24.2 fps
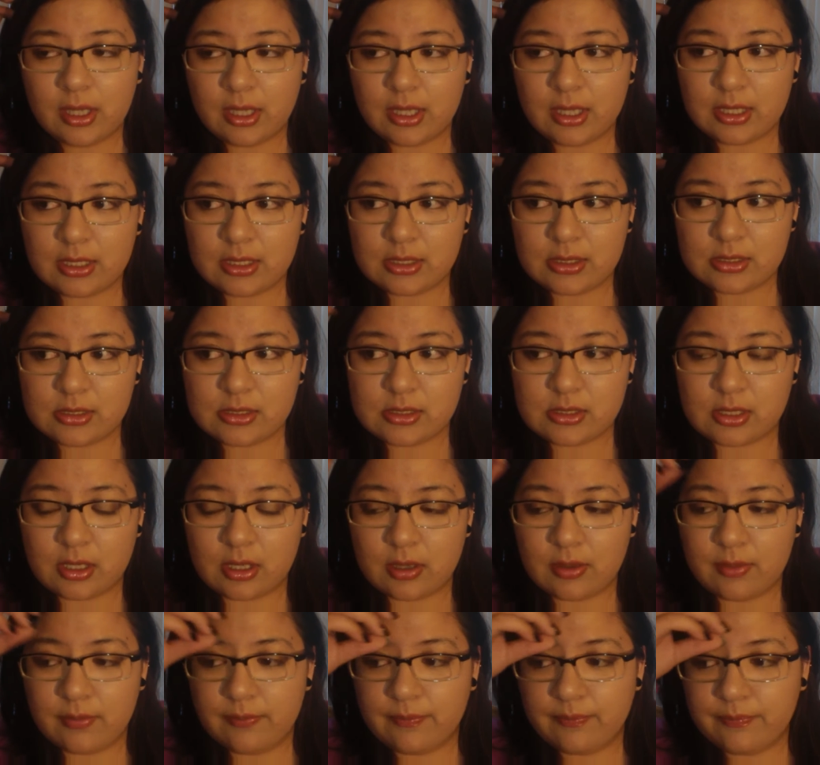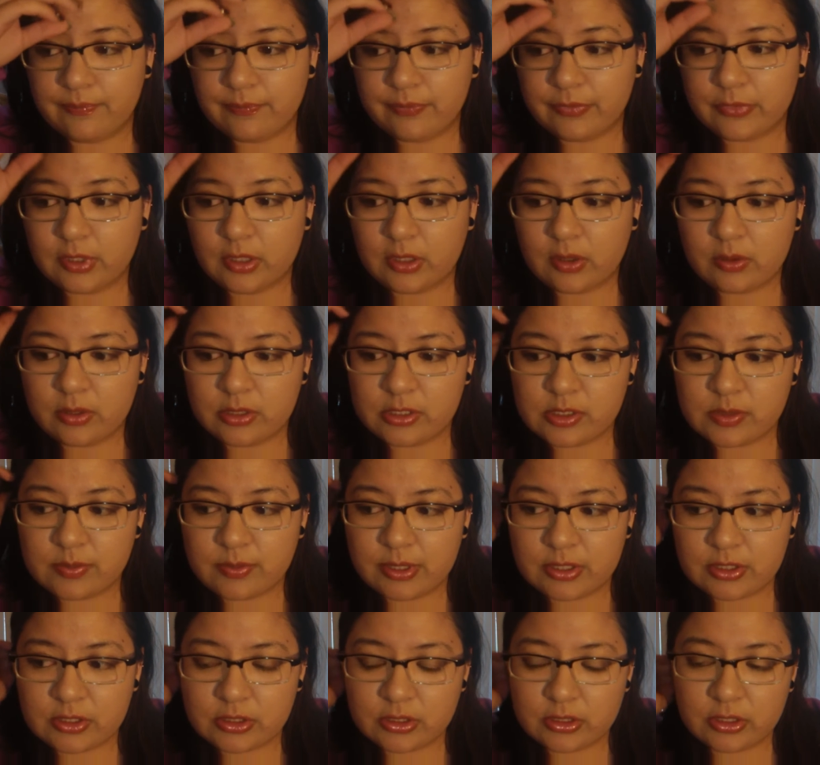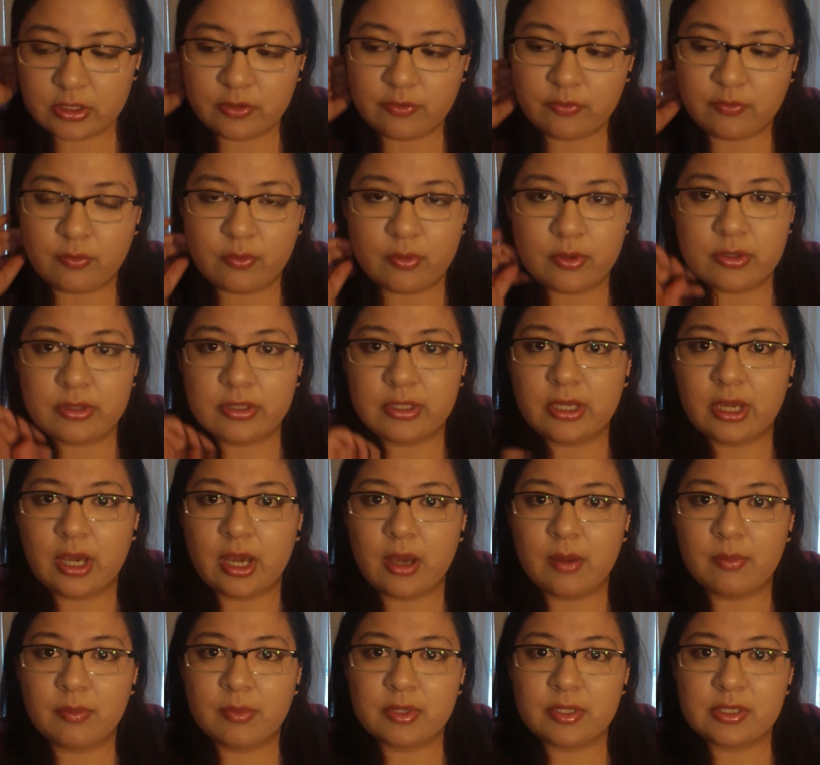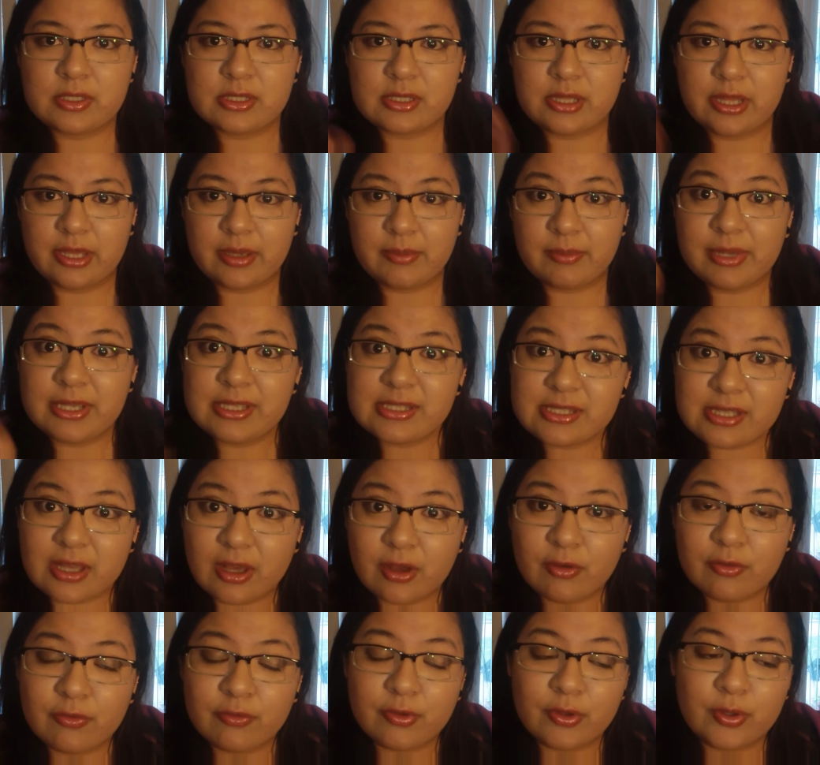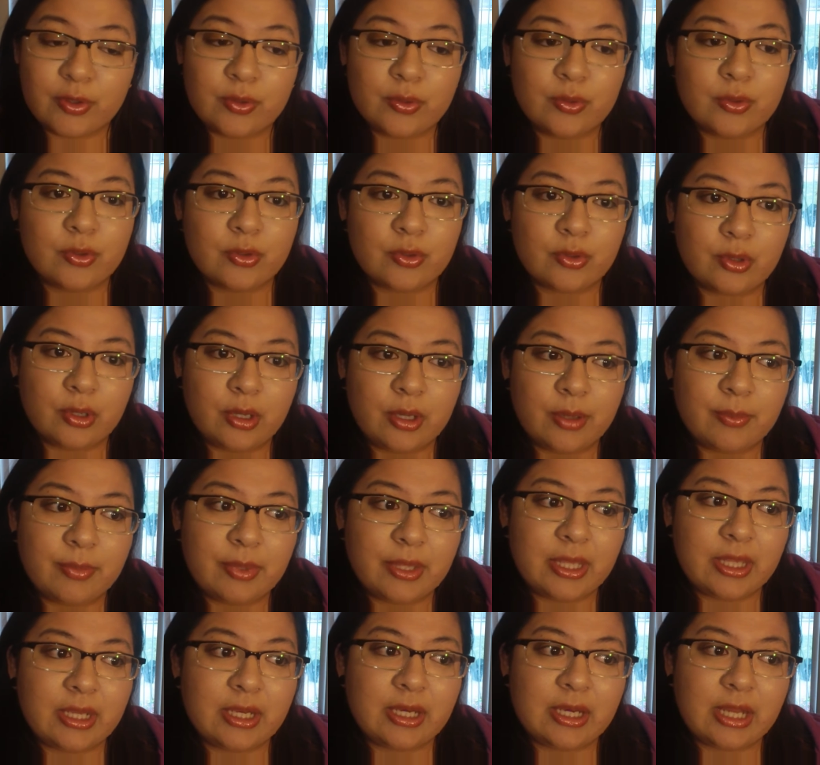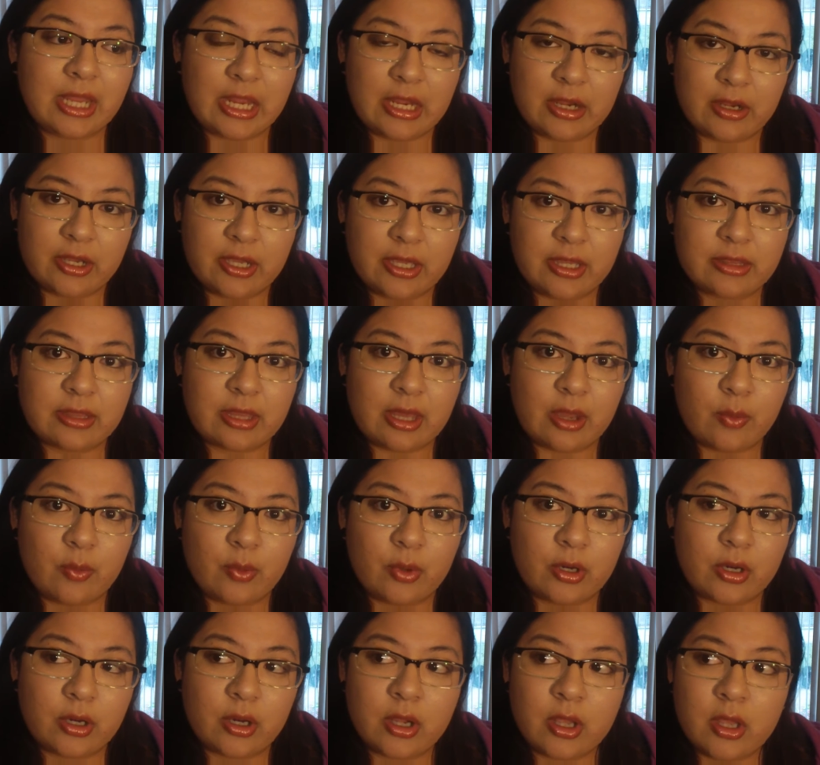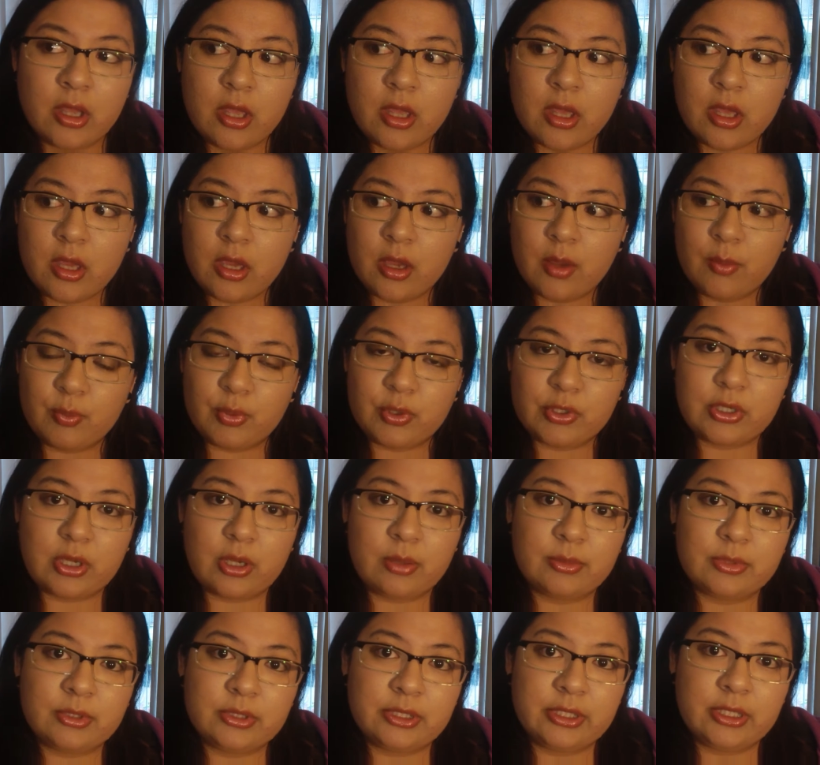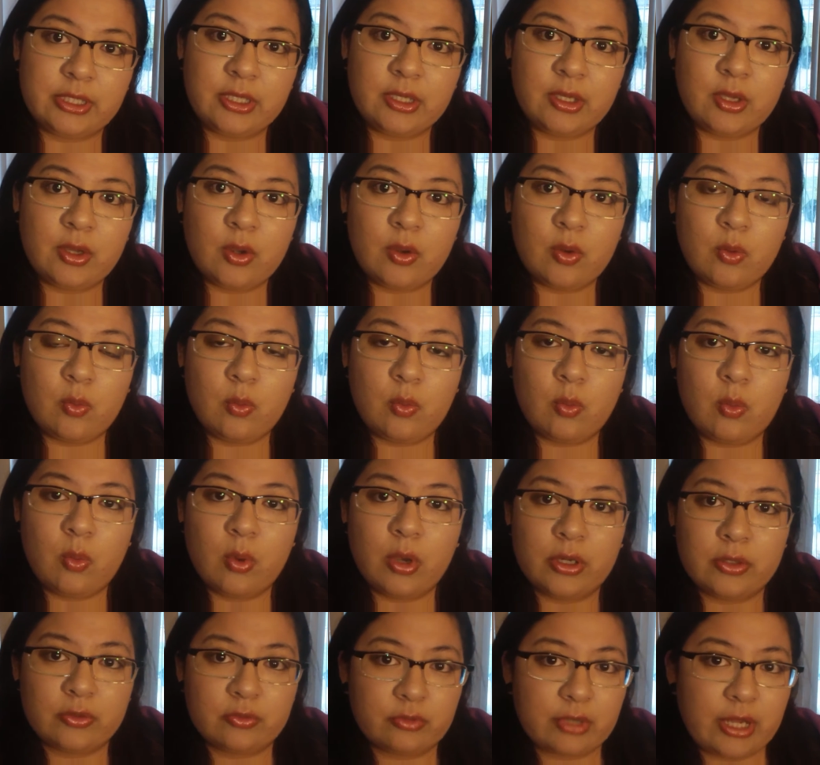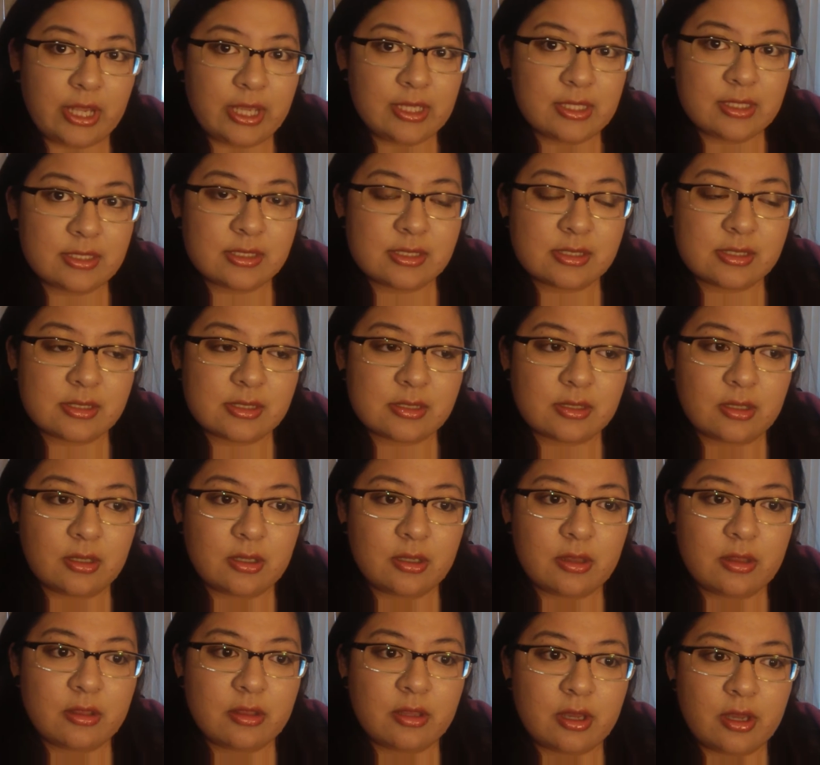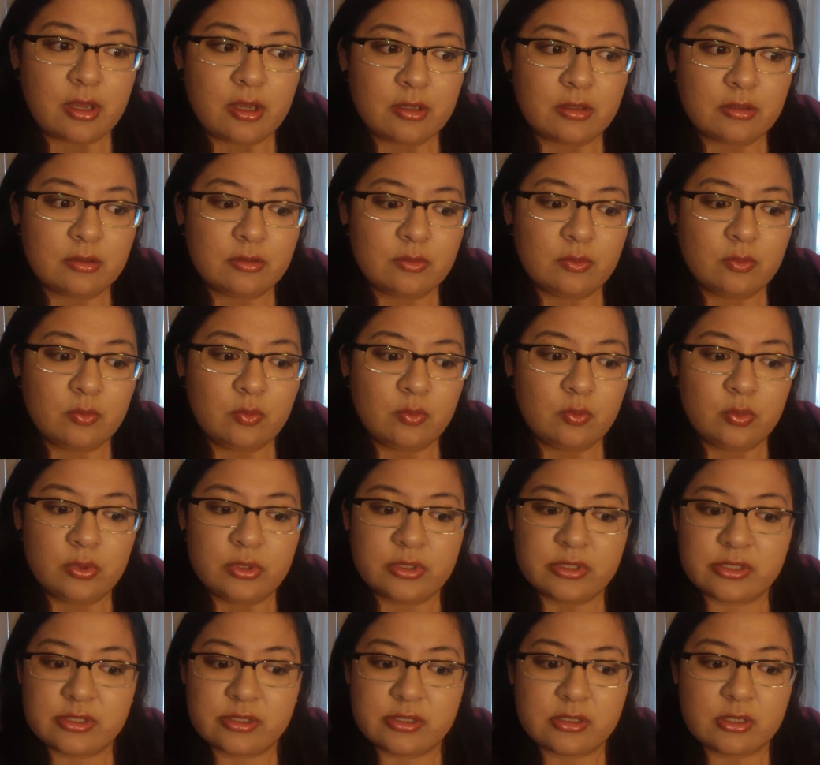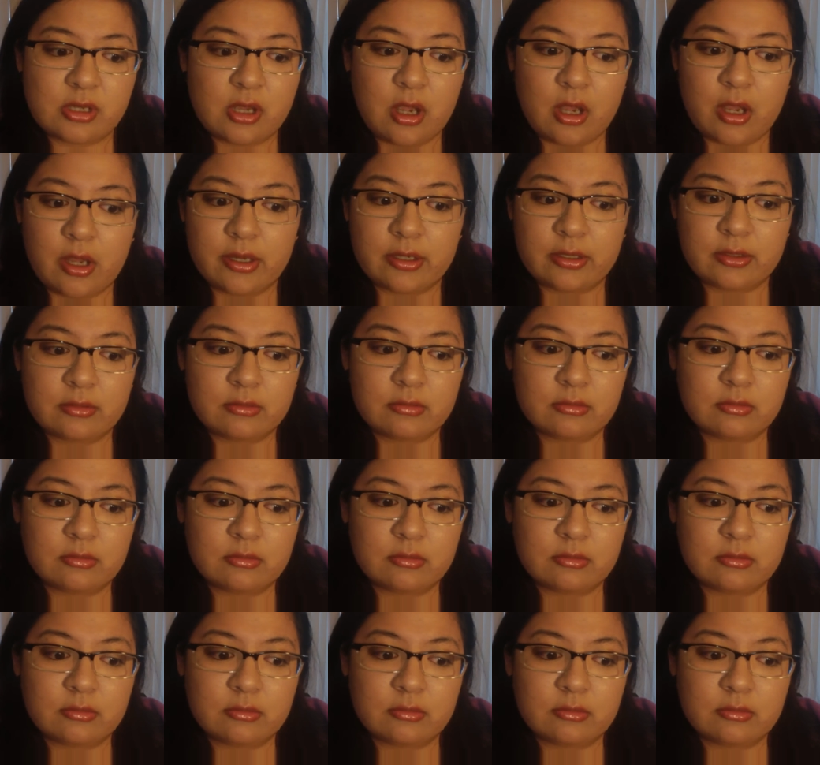And, um, you know, especially for the Hapas like myself who grew up in an area that were predominantly one race that was not